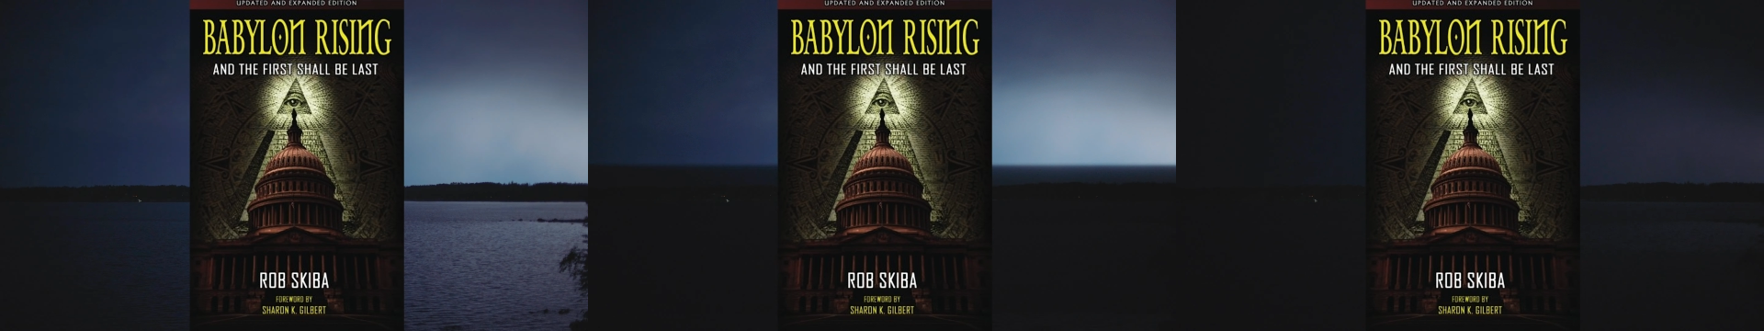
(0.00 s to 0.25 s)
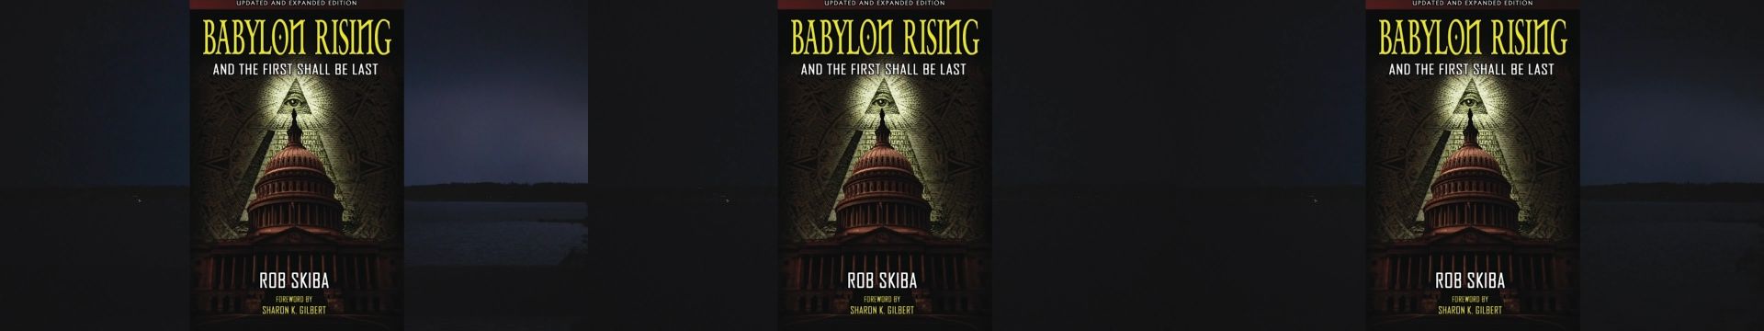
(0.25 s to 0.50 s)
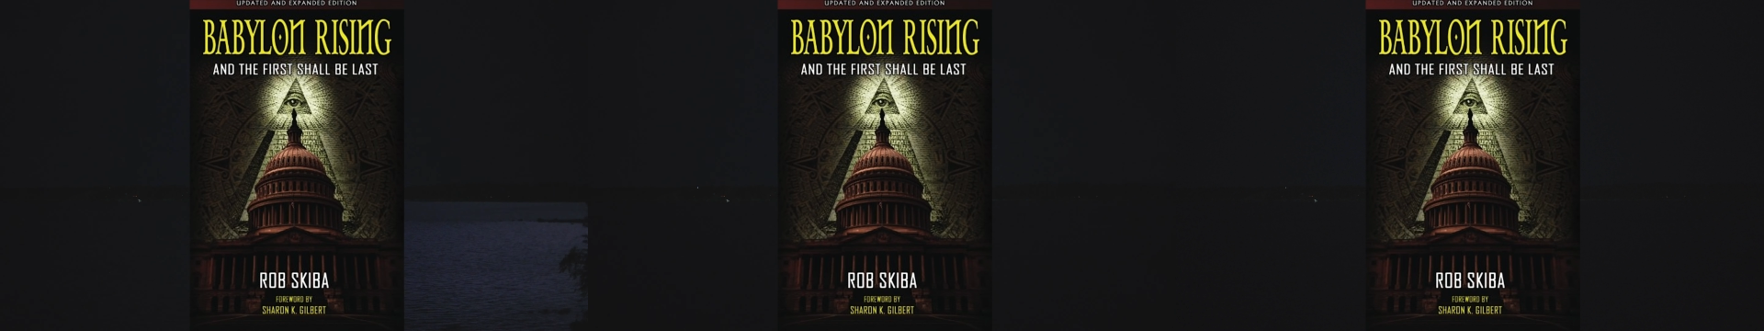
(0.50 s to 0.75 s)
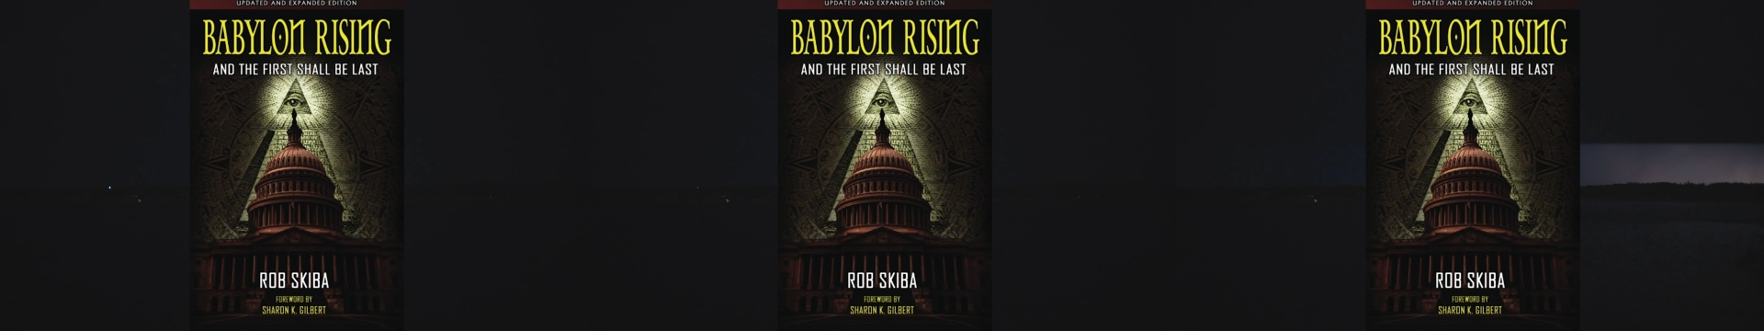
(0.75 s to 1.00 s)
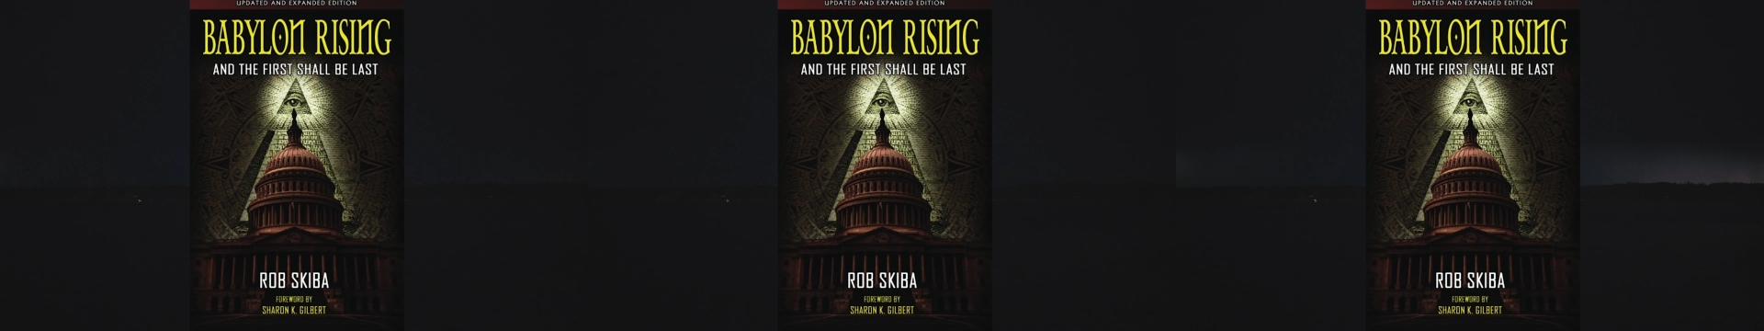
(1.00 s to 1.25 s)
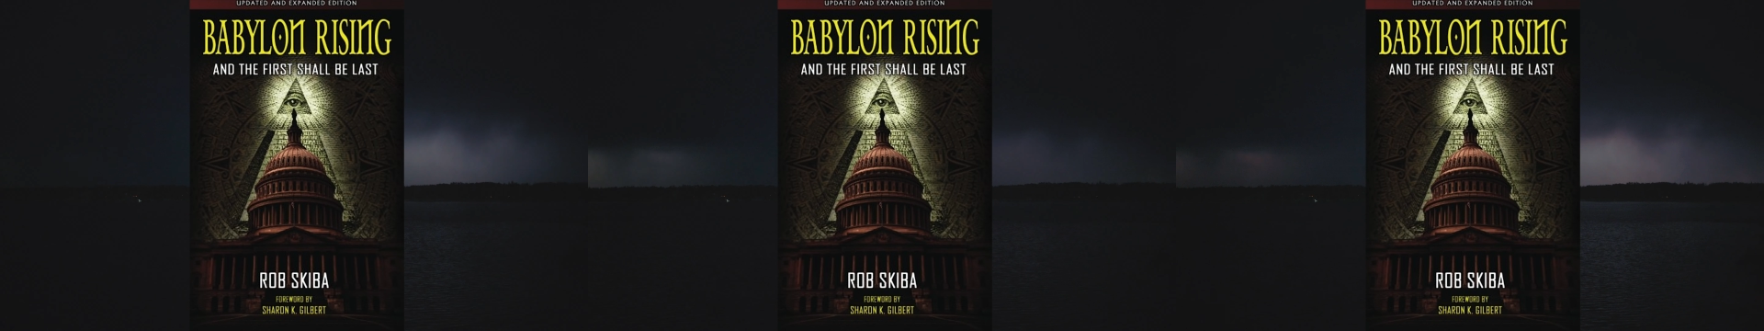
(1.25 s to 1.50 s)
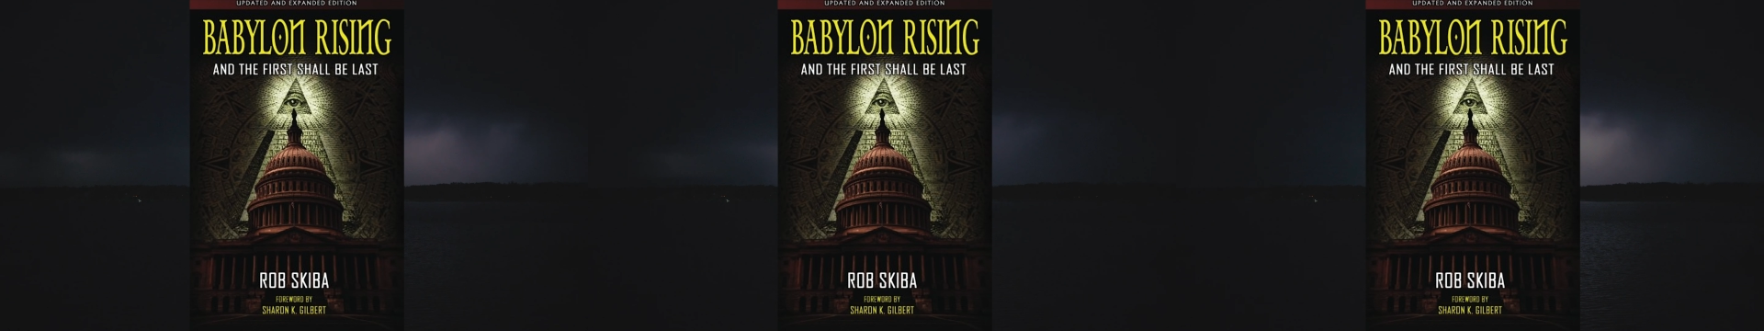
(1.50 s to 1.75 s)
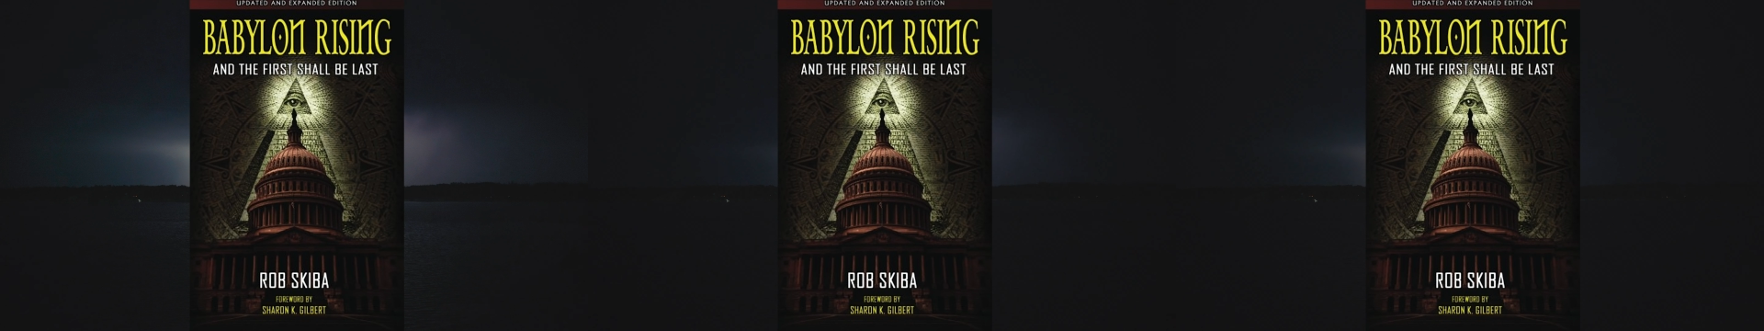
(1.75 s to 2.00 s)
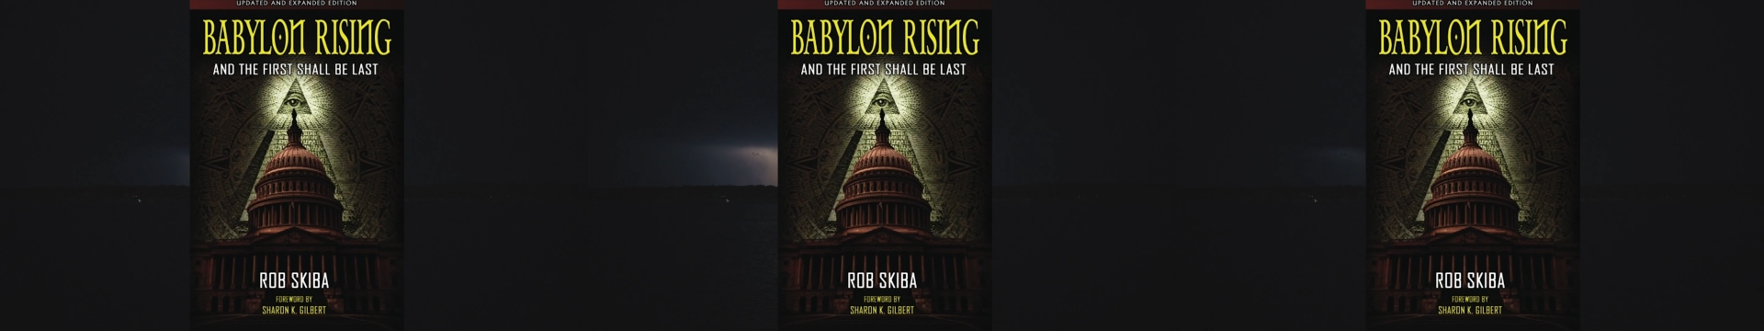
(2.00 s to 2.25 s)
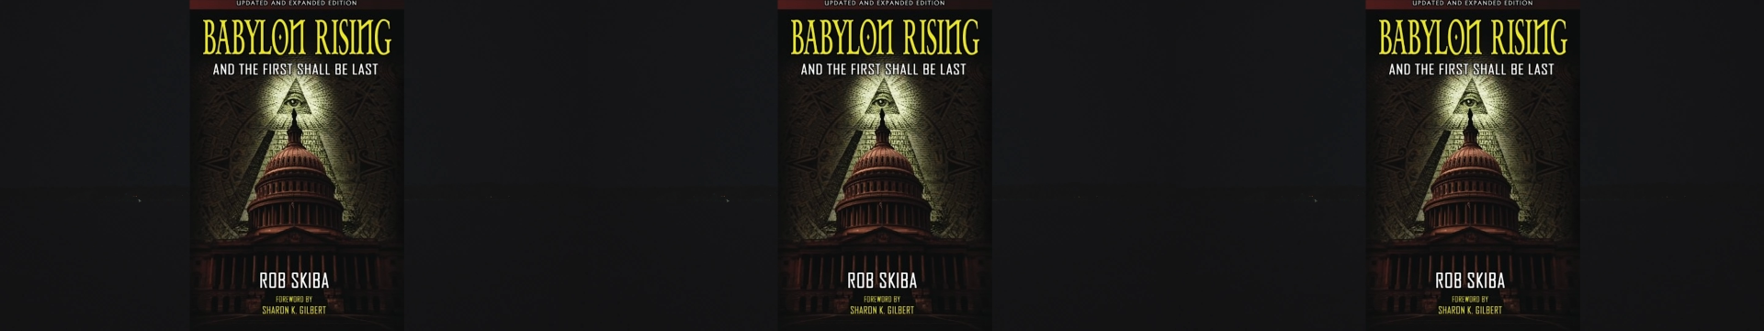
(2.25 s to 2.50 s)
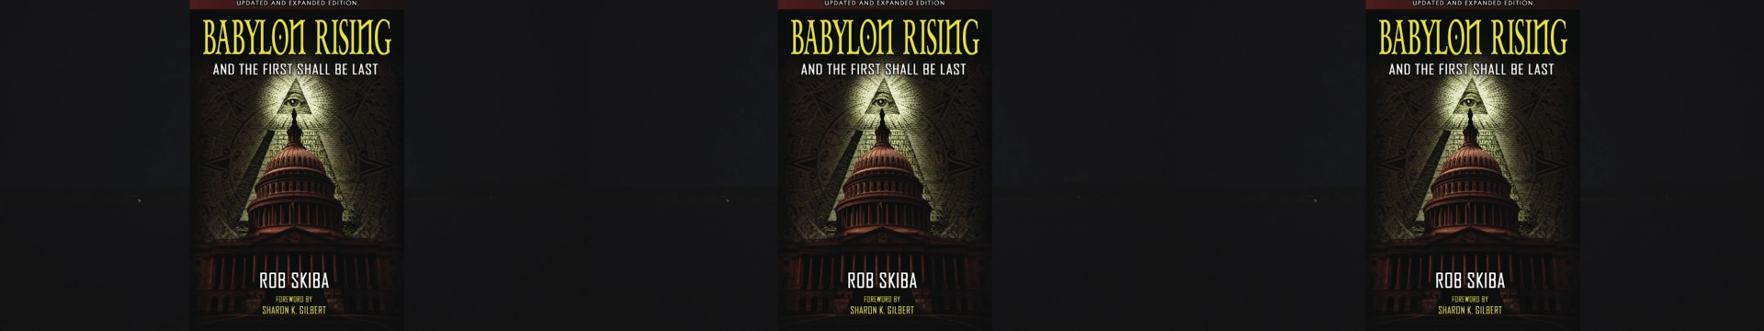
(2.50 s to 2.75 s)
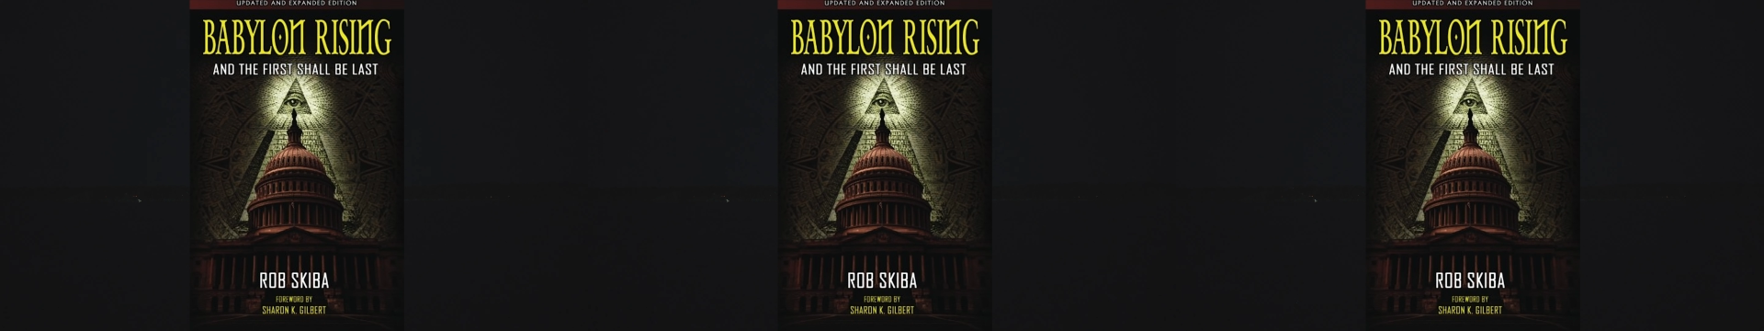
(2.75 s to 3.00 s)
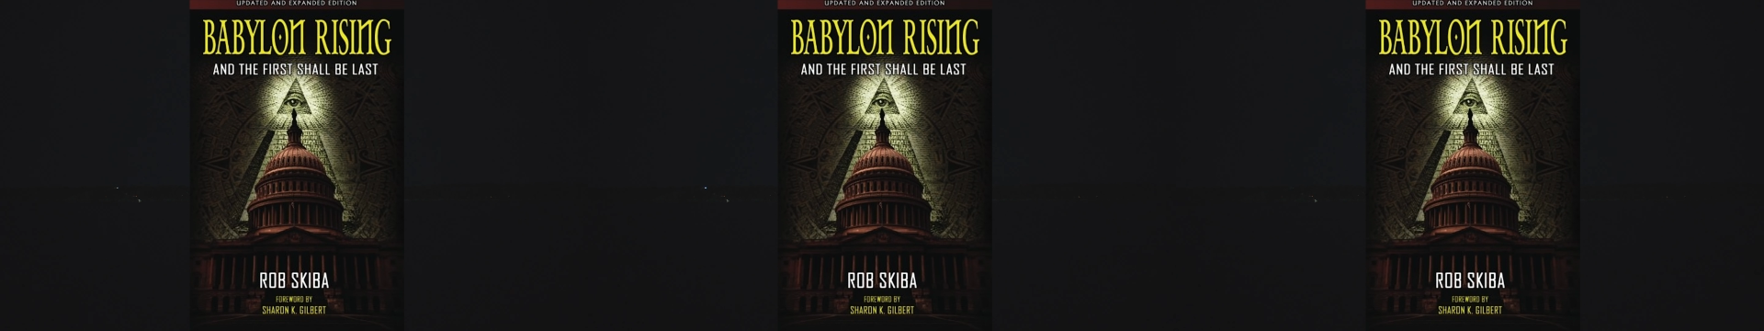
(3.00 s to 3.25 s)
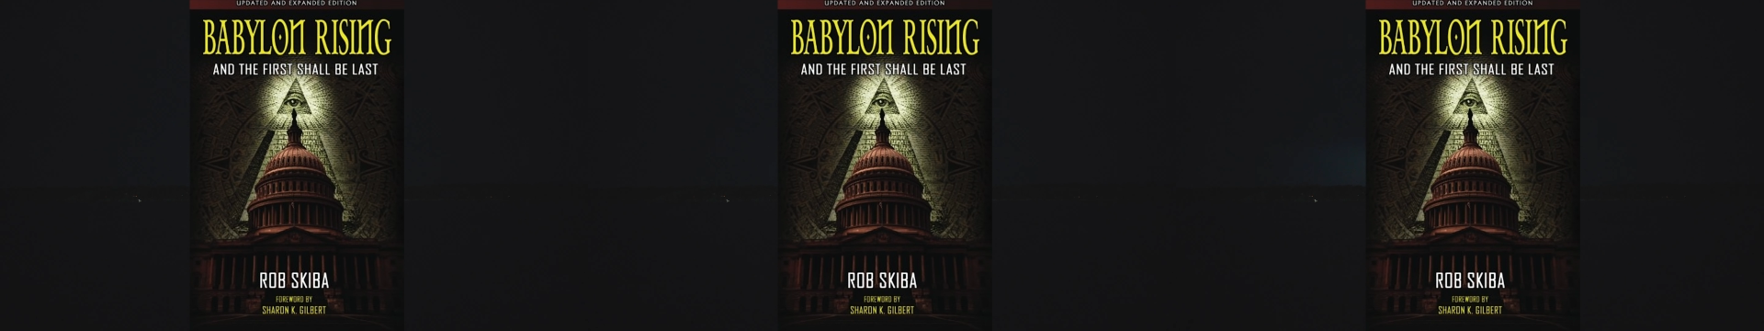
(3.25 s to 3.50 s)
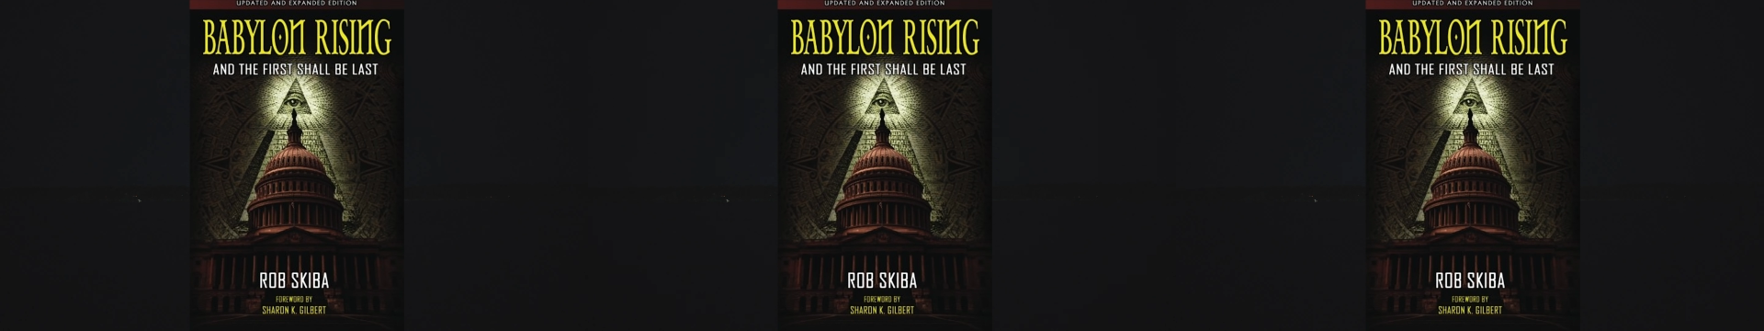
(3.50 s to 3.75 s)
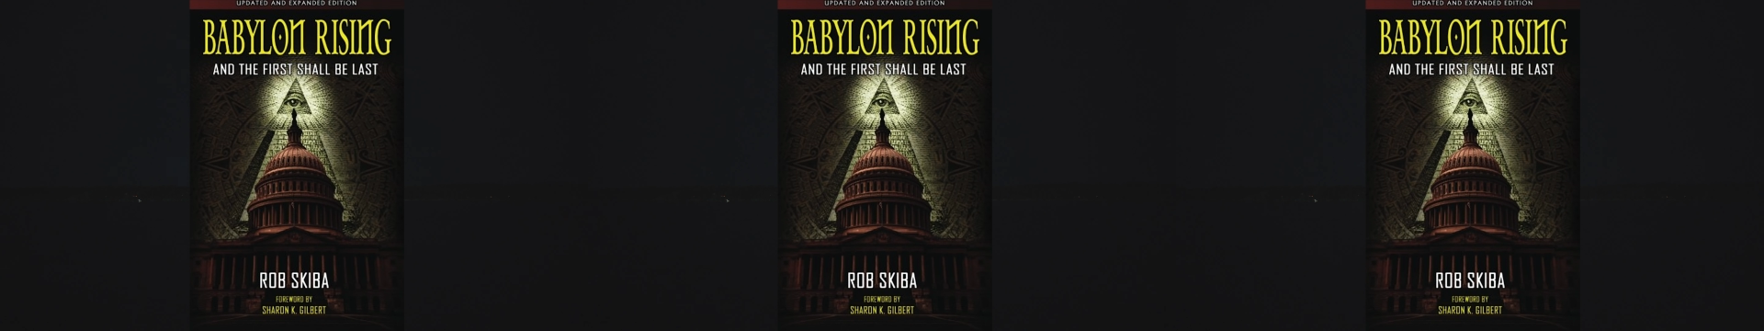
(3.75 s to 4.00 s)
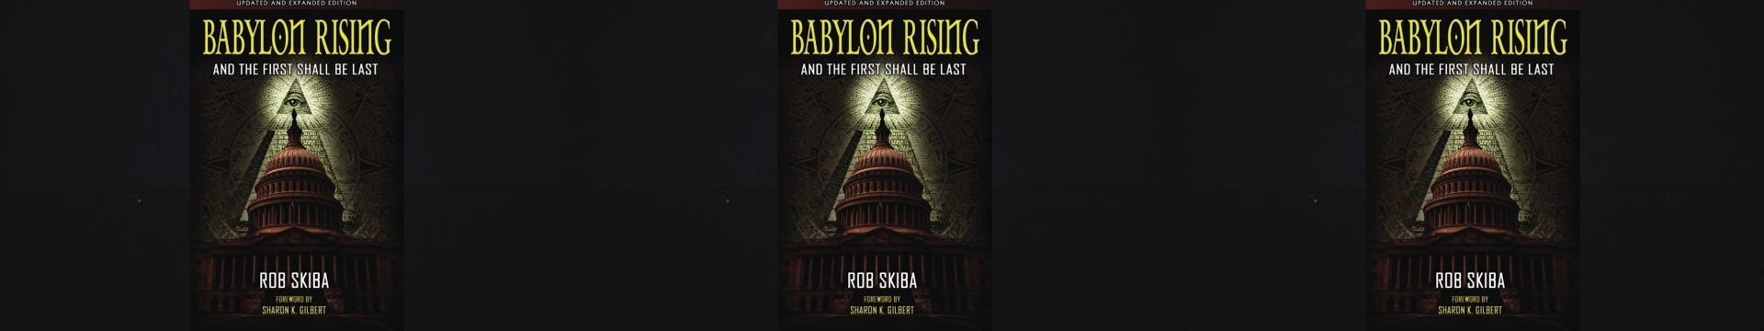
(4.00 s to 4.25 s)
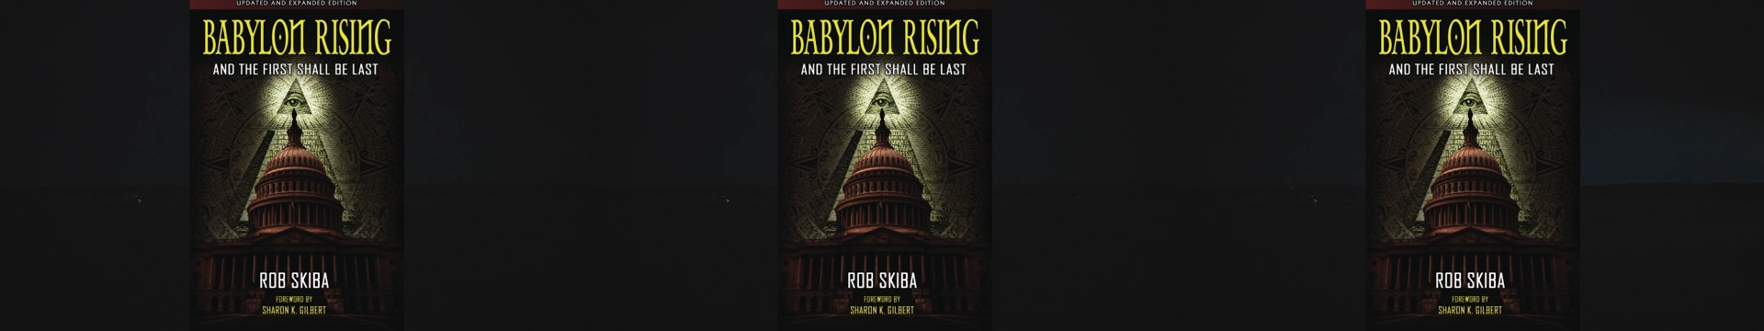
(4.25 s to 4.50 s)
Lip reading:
[unreadable: no face in view]